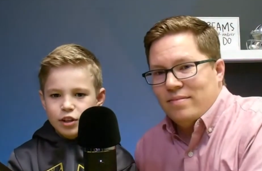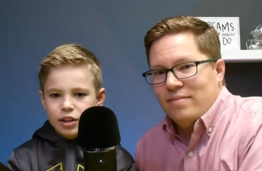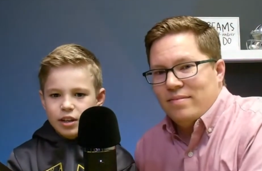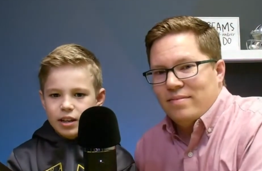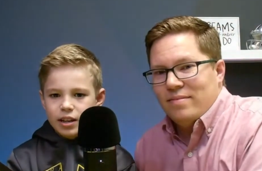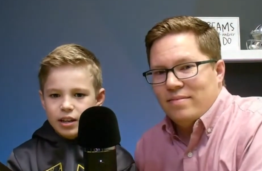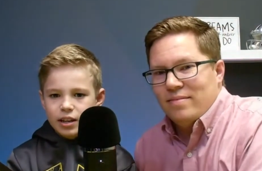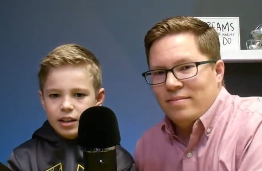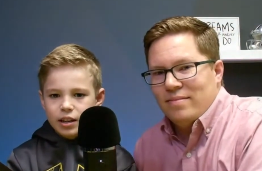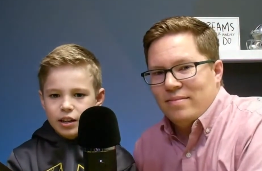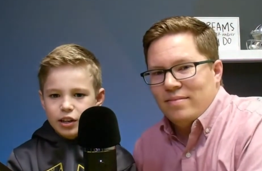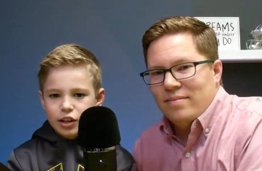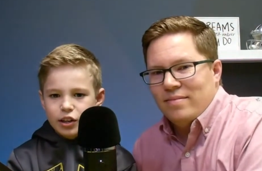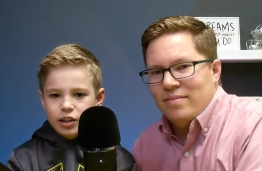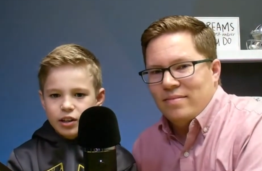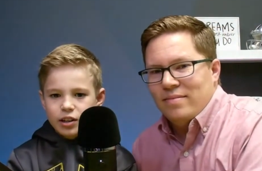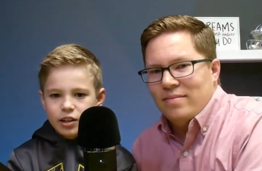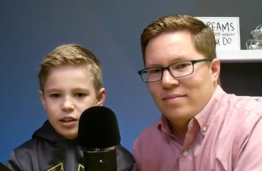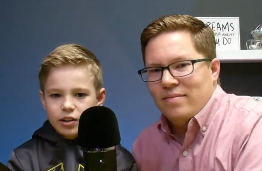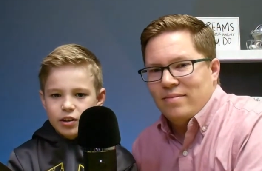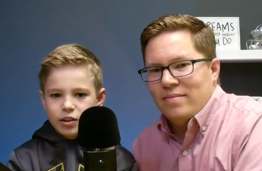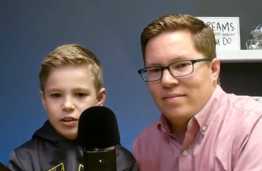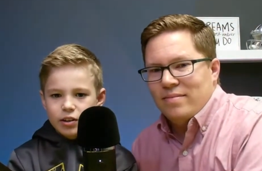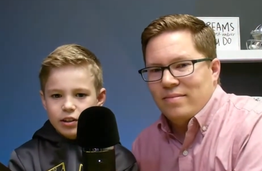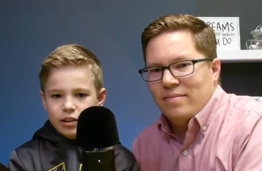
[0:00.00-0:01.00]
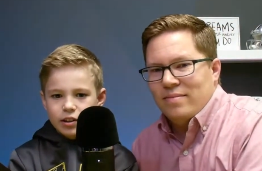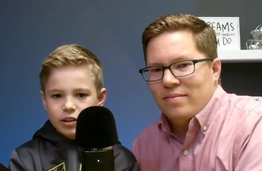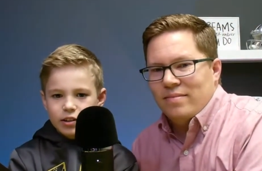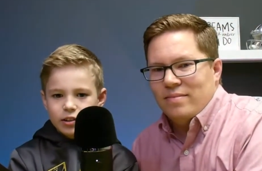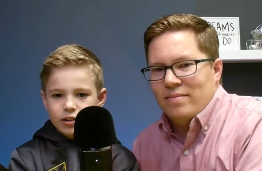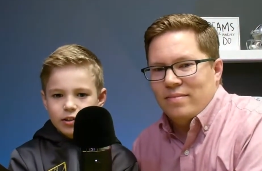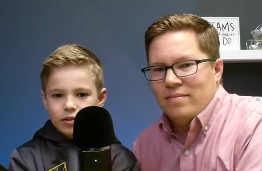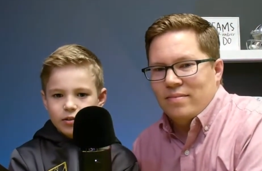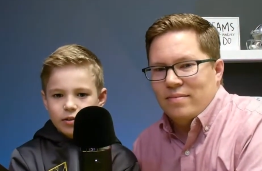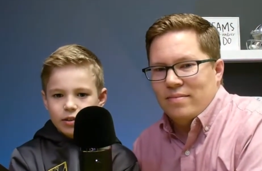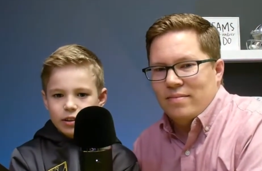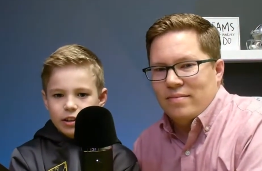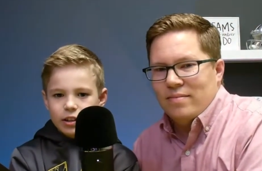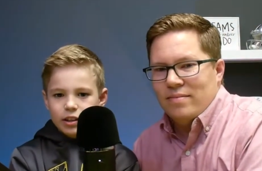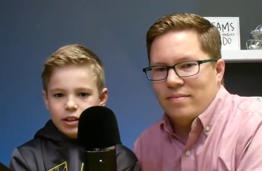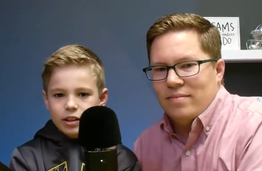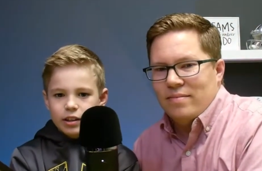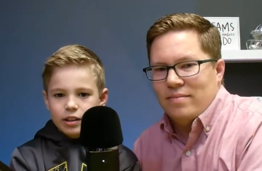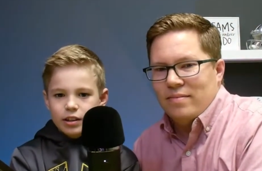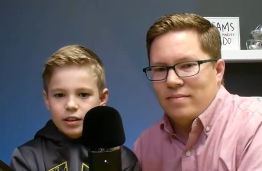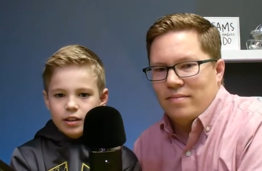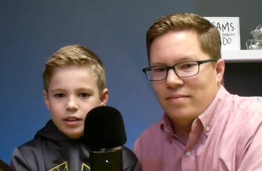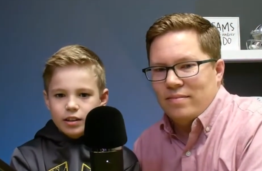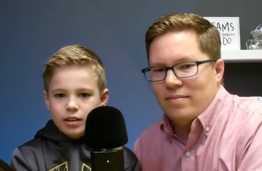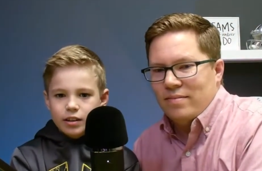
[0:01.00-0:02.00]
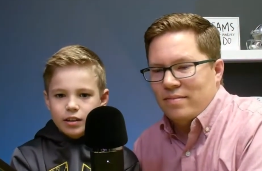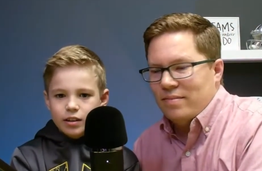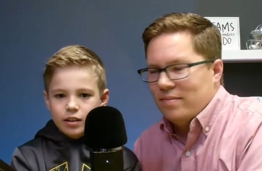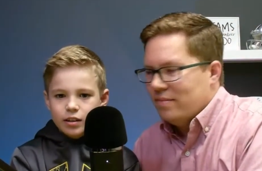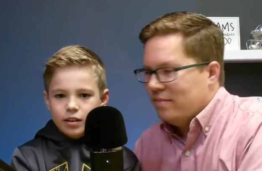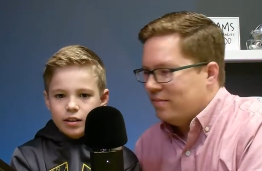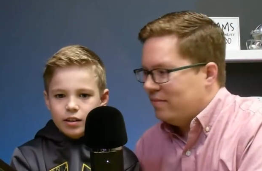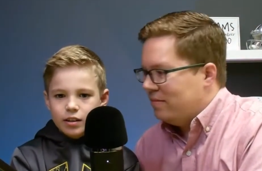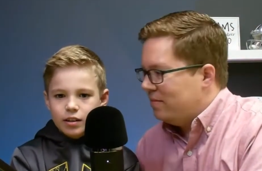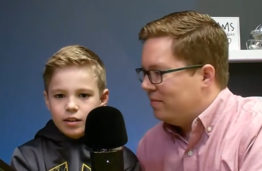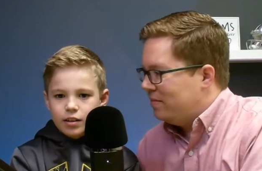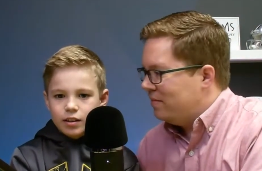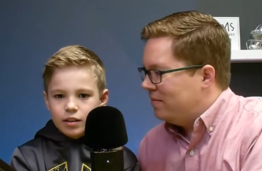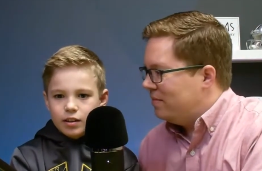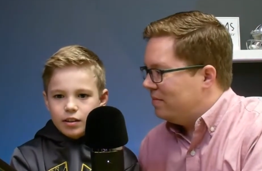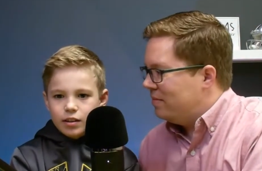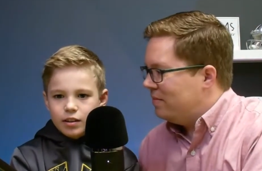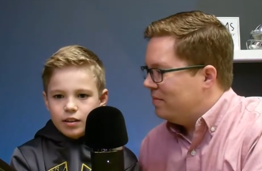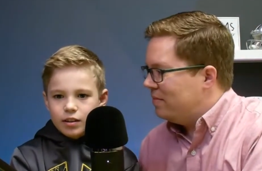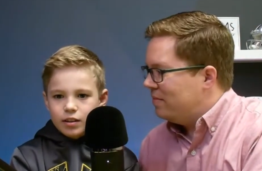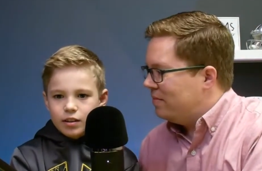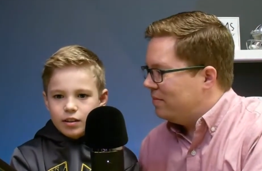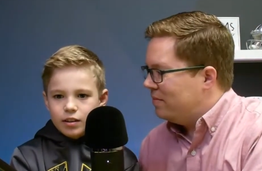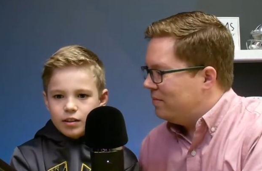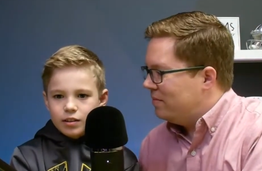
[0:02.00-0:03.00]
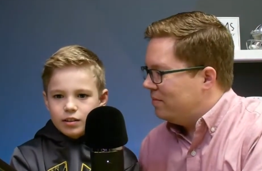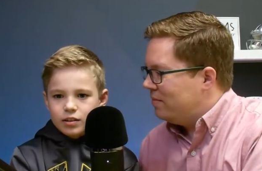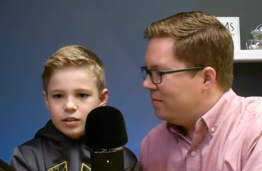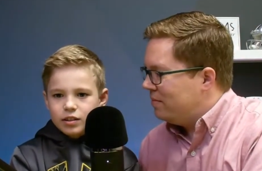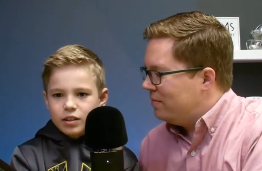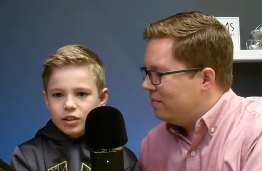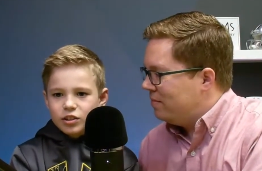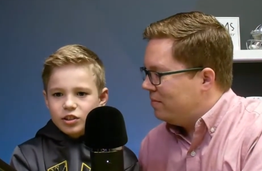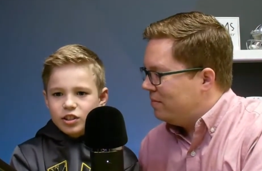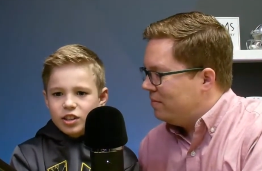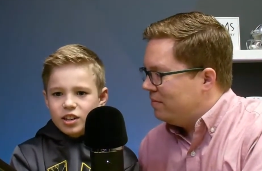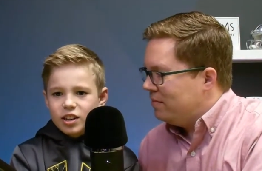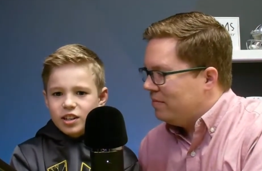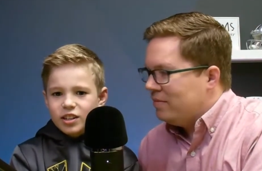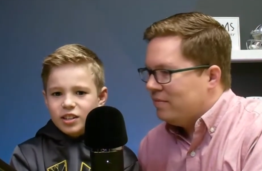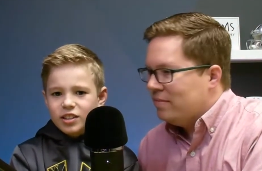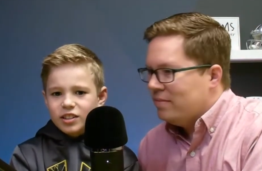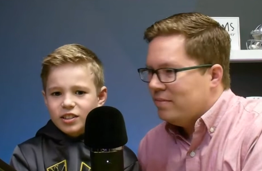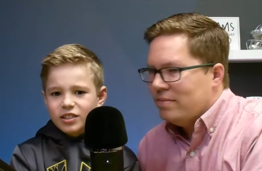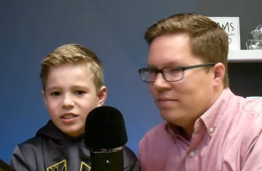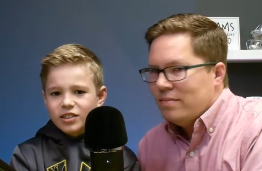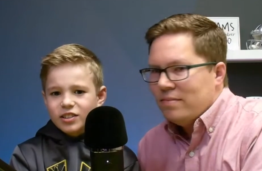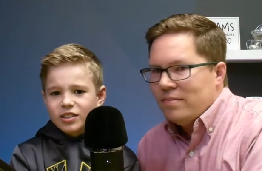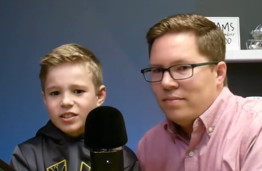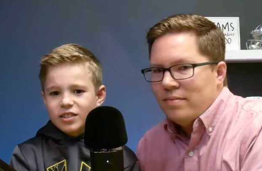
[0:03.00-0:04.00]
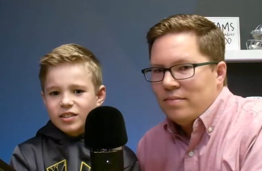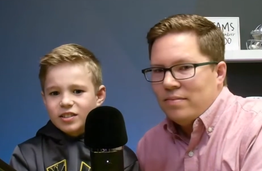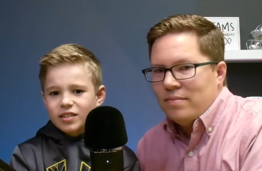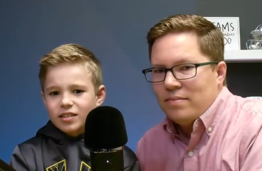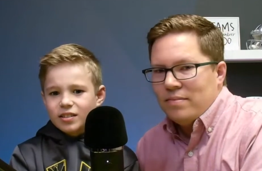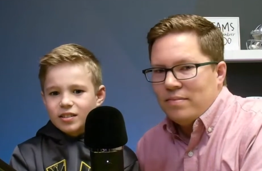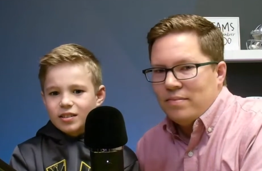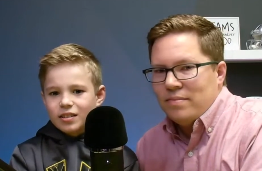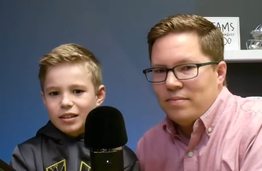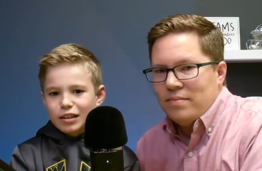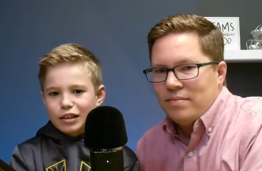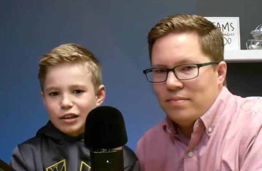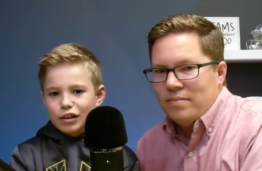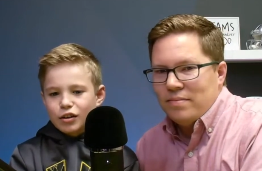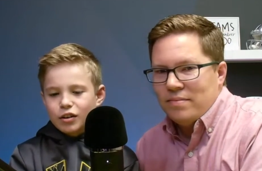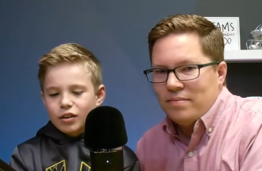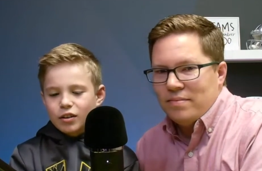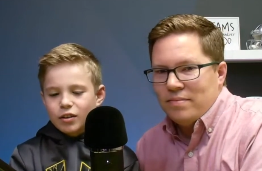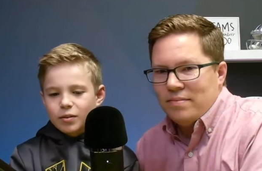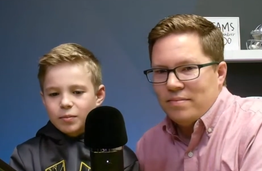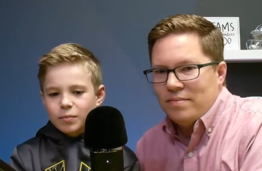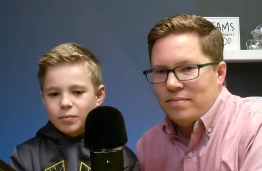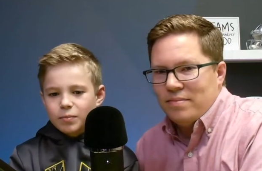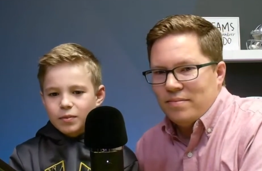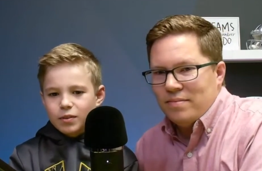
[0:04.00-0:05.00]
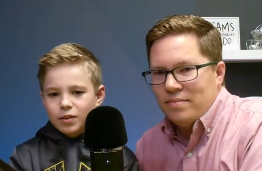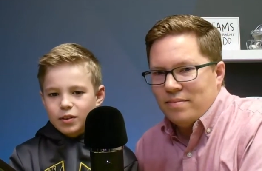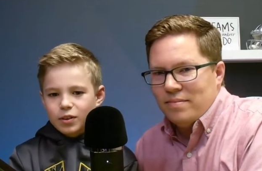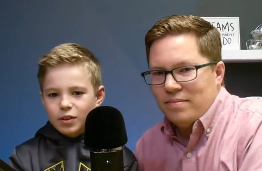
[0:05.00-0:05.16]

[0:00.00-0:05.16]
Speaker 1: and like, such as um,